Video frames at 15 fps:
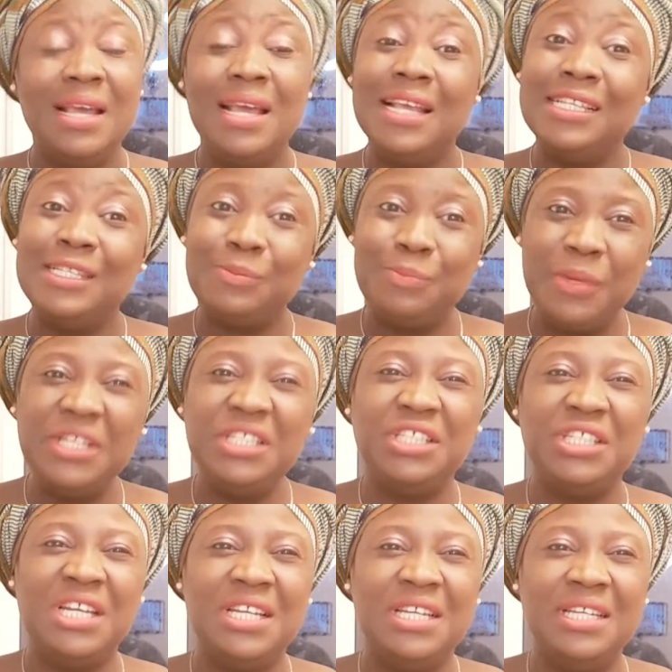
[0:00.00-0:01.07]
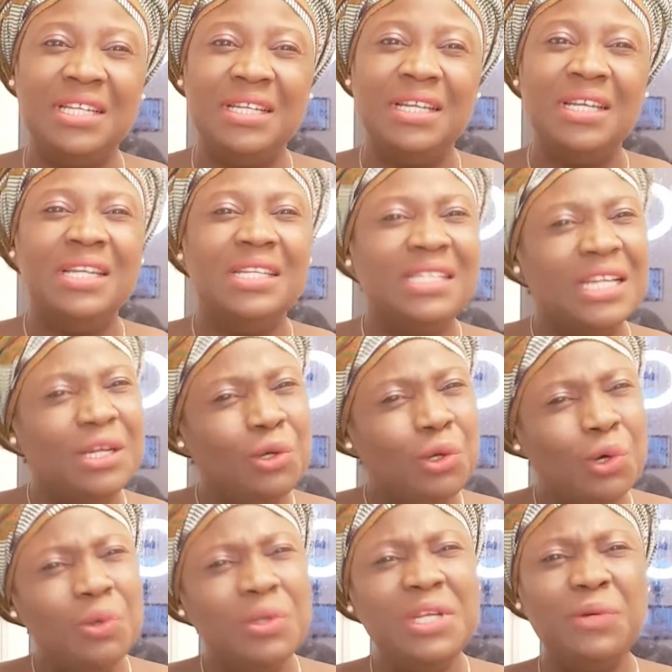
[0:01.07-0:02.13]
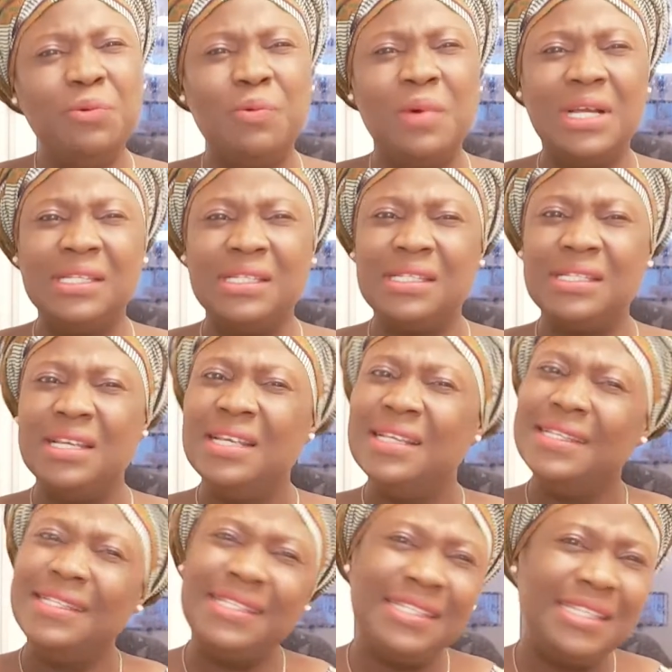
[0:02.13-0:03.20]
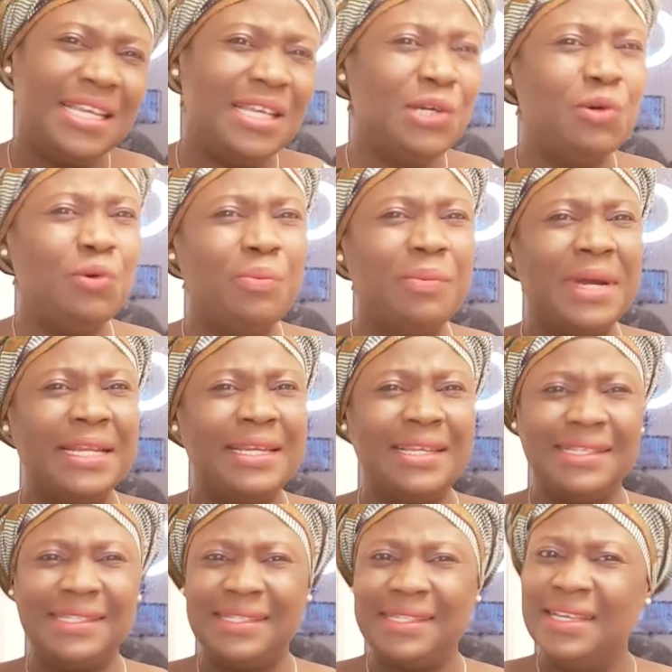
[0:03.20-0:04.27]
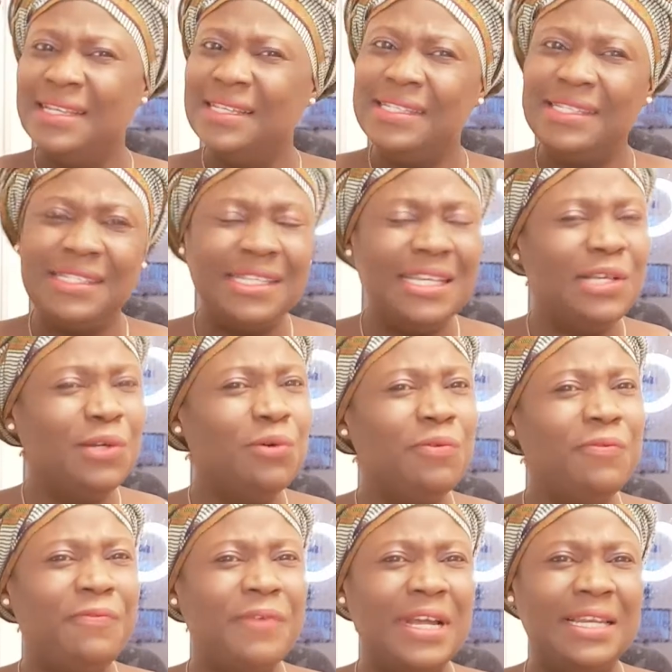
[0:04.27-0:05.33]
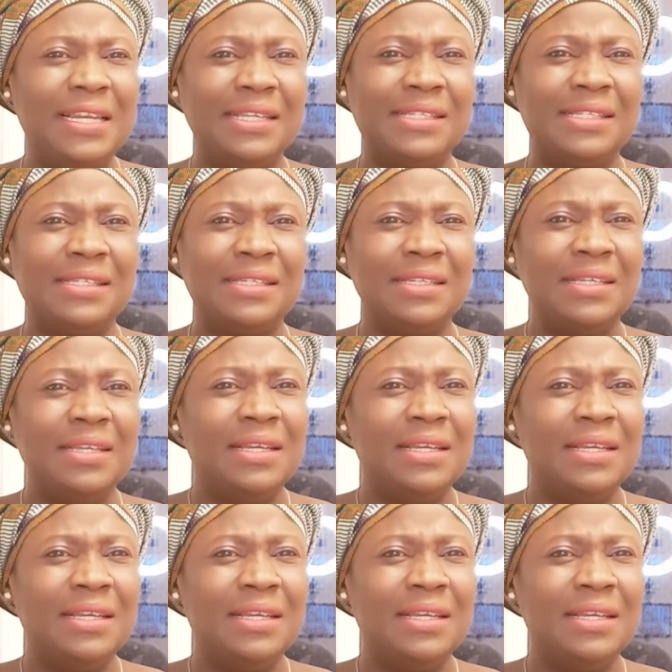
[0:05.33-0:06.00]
especially the lonely ones, single mothers, single fathers,